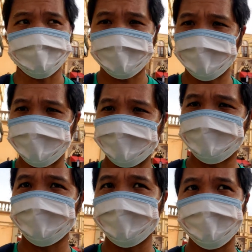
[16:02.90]
So I had the
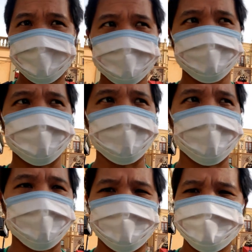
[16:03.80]
pizza. It was actually,
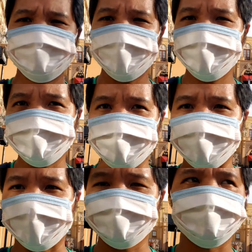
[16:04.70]
it wasn't the
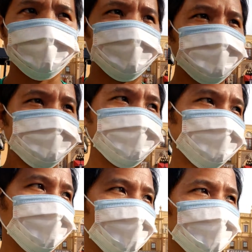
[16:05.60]
best, but it was
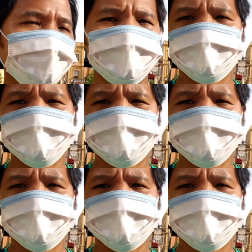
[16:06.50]
decent though.